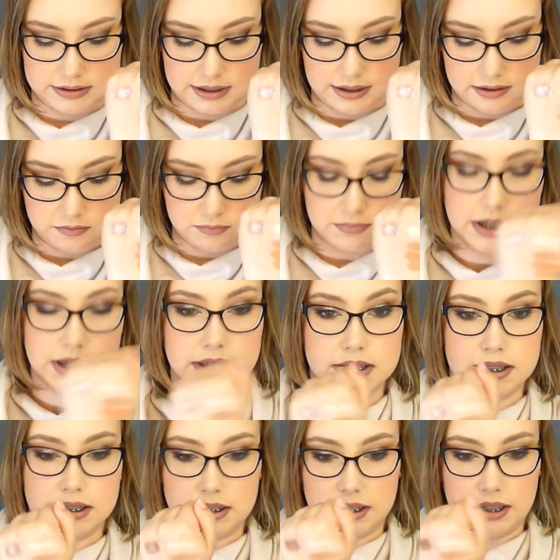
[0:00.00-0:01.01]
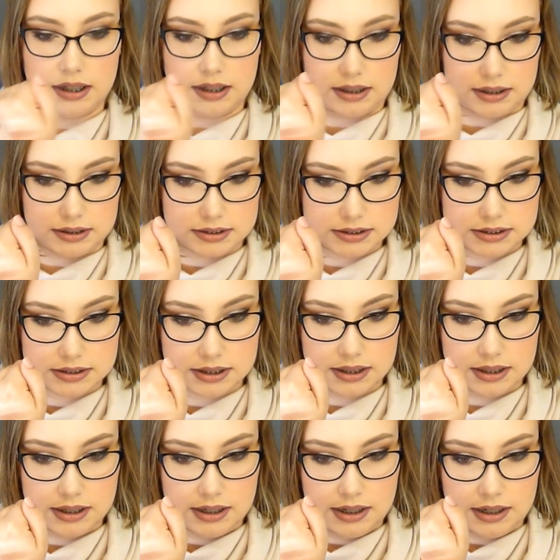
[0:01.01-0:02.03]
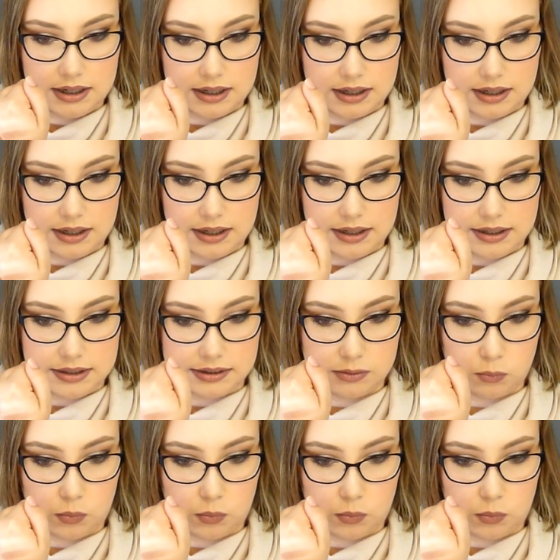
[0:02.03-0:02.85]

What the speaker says: I have Made to Last and